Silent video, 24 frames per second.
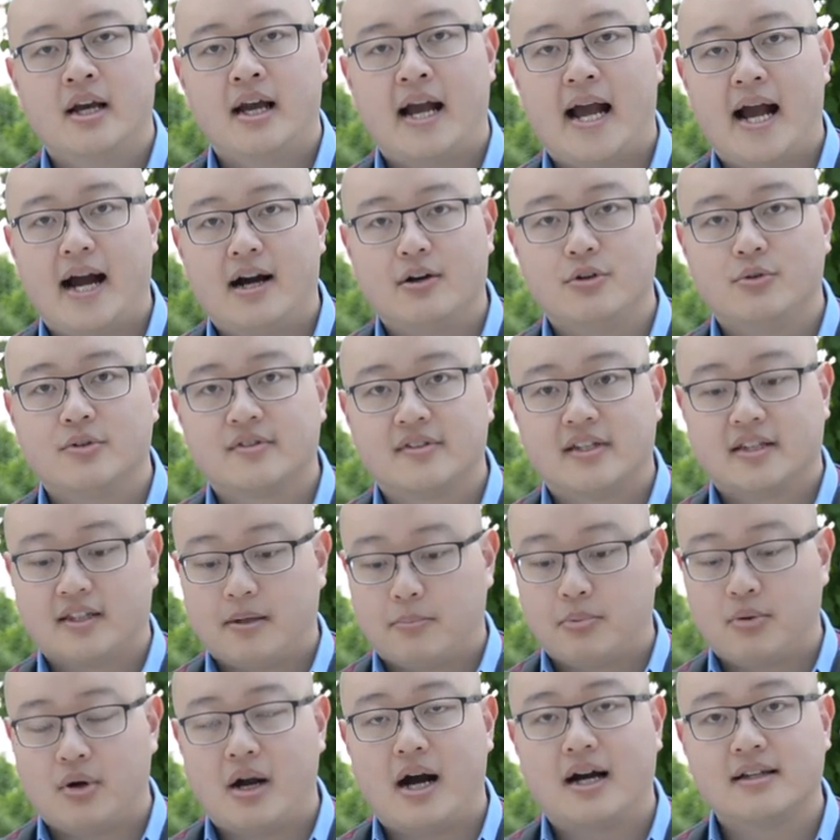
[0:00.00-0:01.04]
how you set
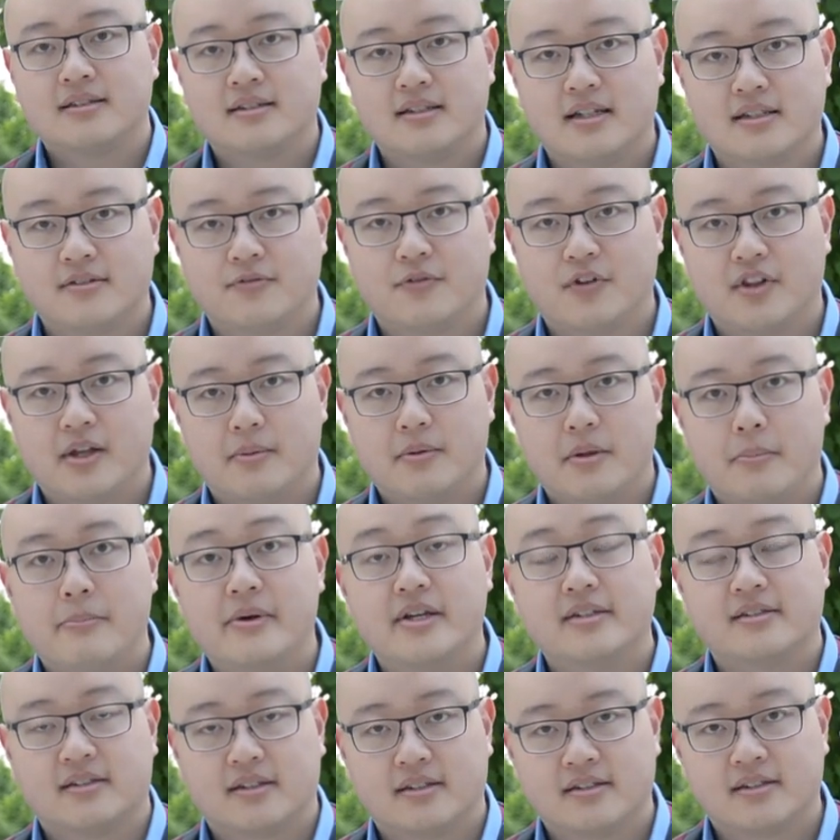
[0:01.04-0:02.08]
the process for them to
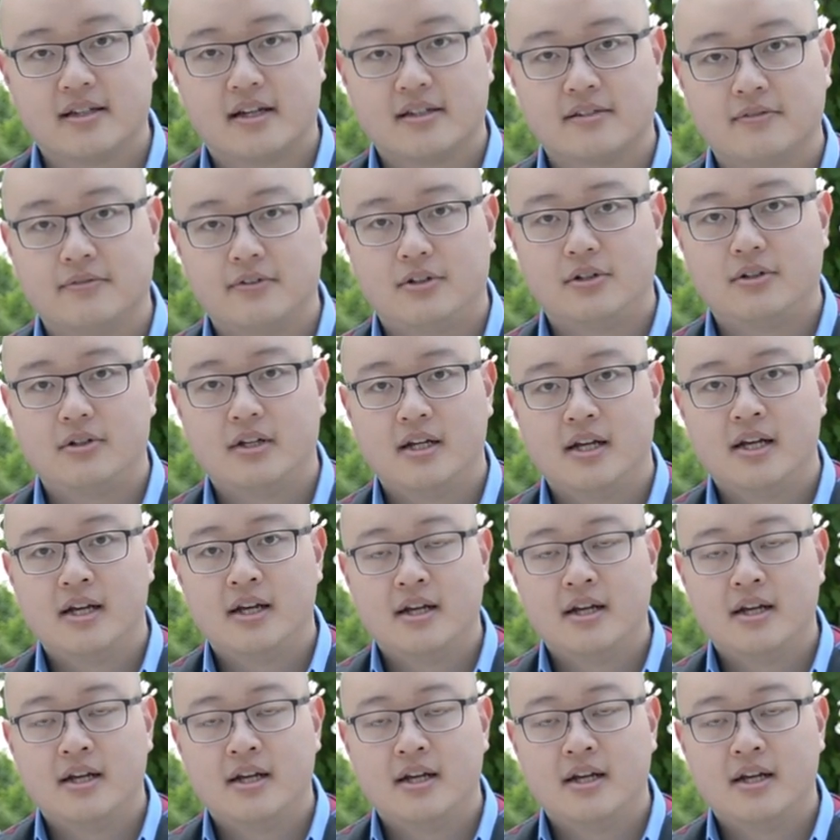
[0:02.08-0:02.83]
be successful.